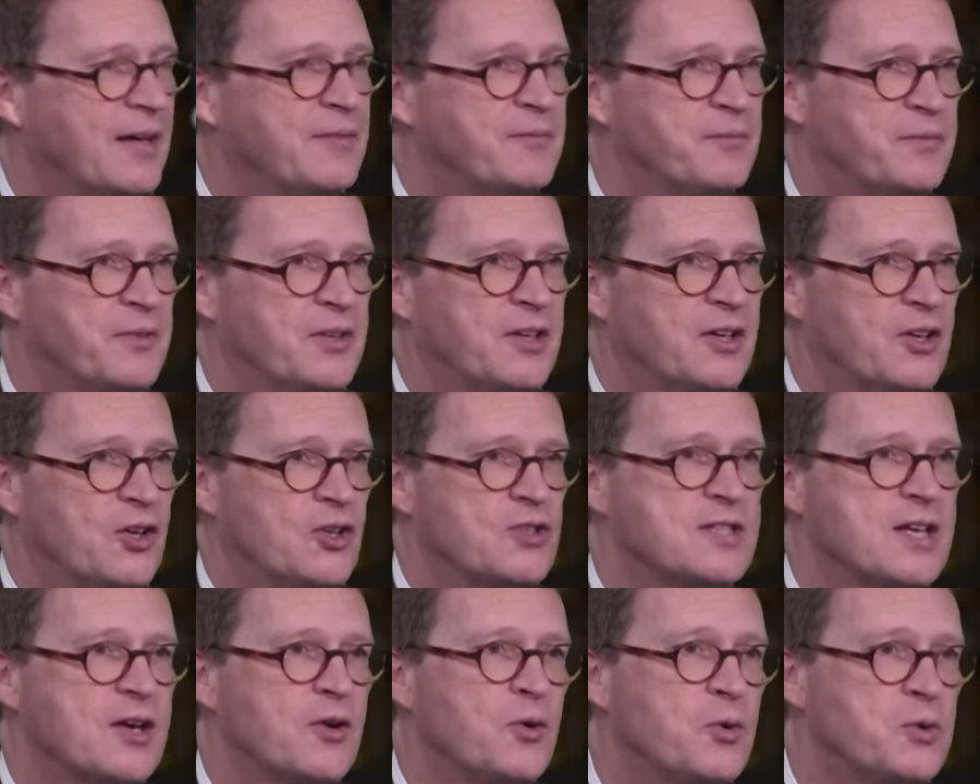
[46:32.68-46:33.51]
Yeah.
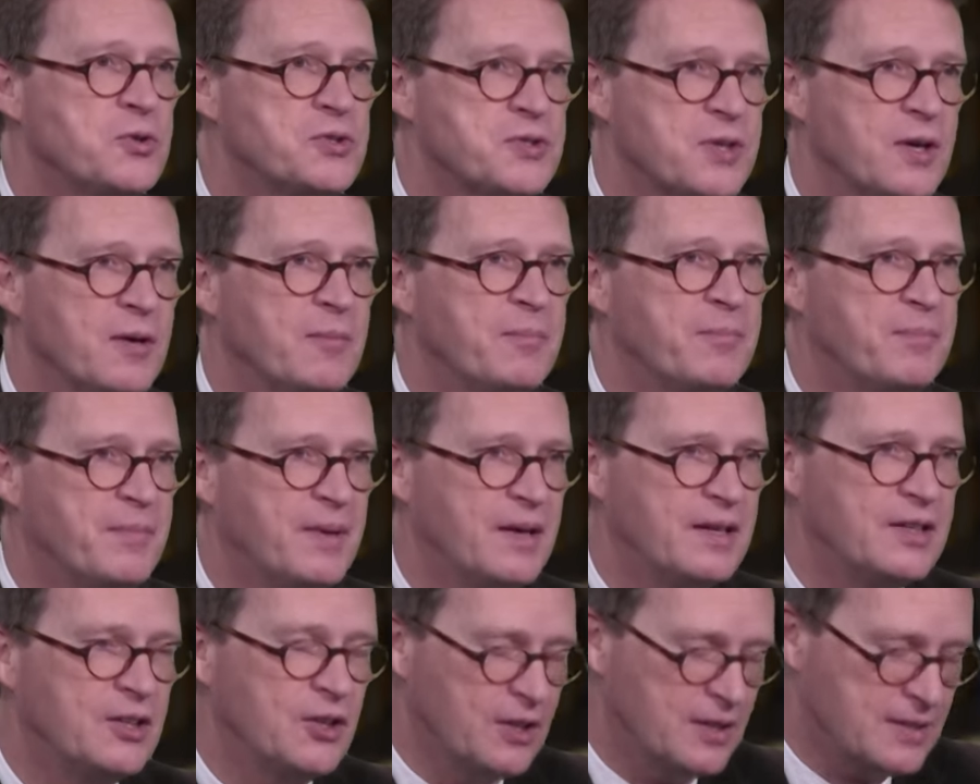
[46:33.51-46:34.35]
Because um, it also,
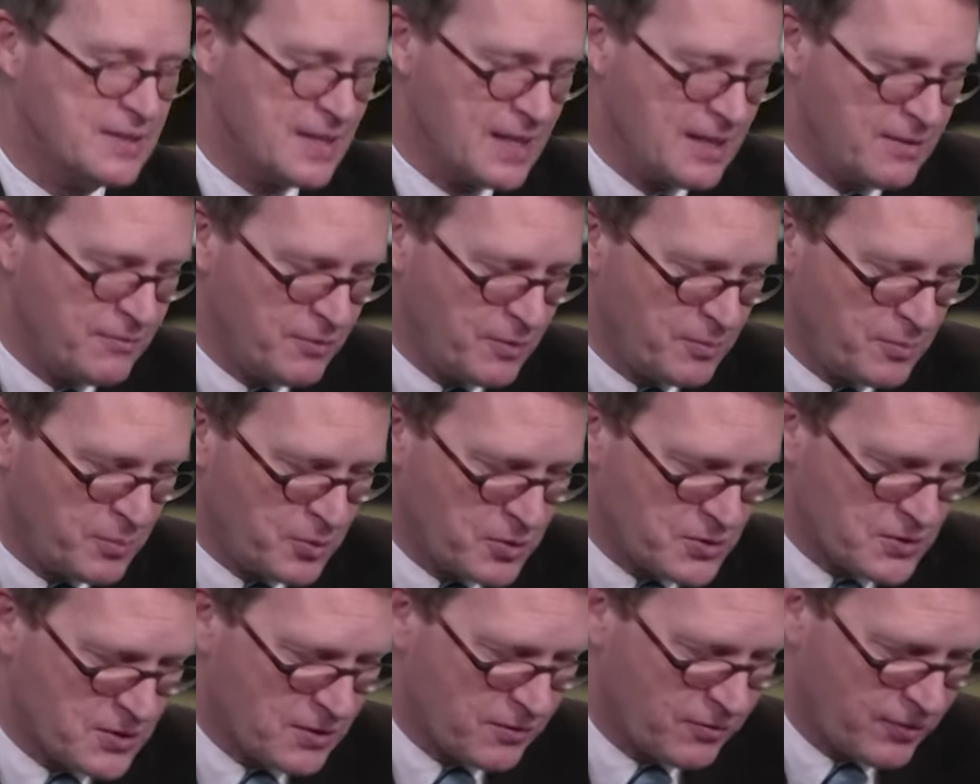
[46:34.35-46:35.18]
you know, David
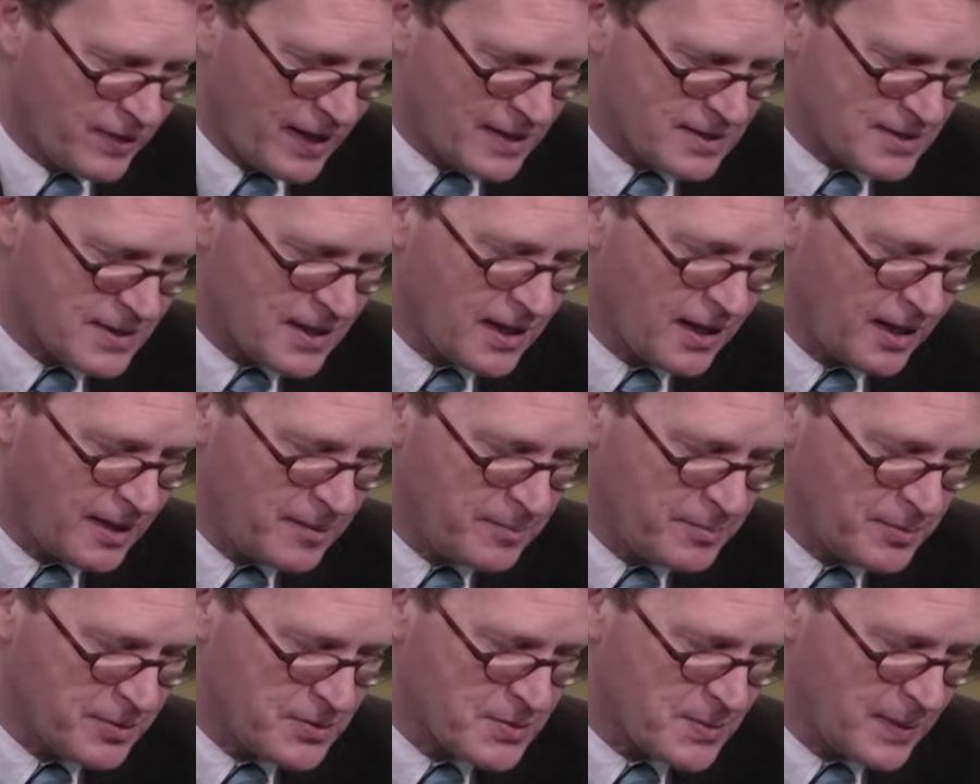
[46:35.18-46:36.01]
was of that
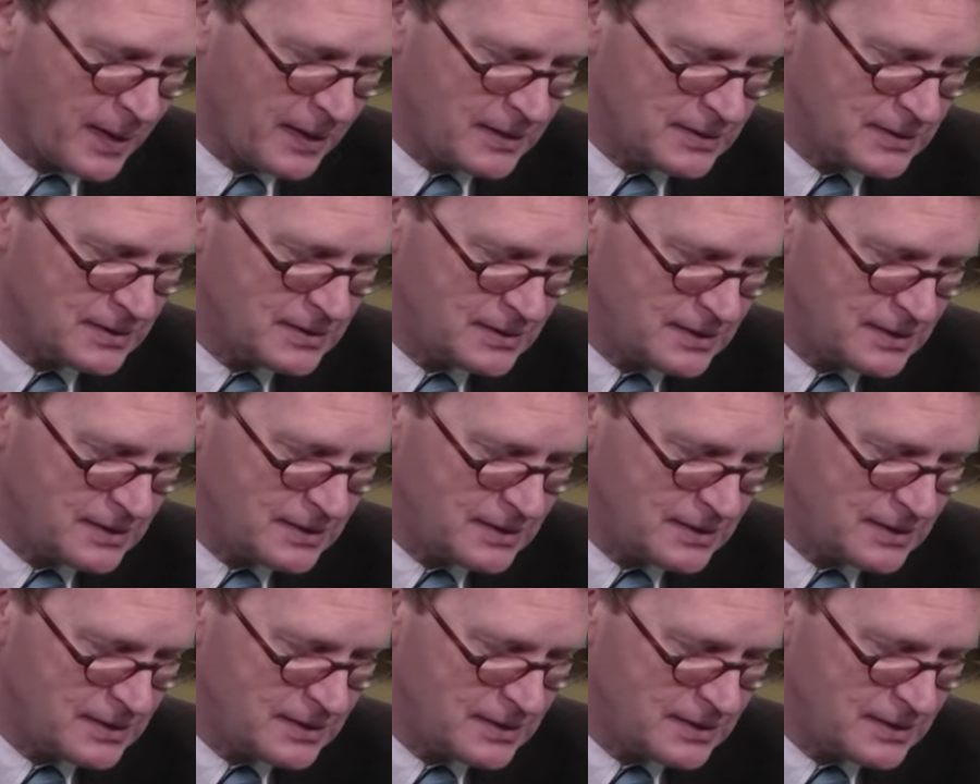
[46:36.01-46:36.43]
type as well.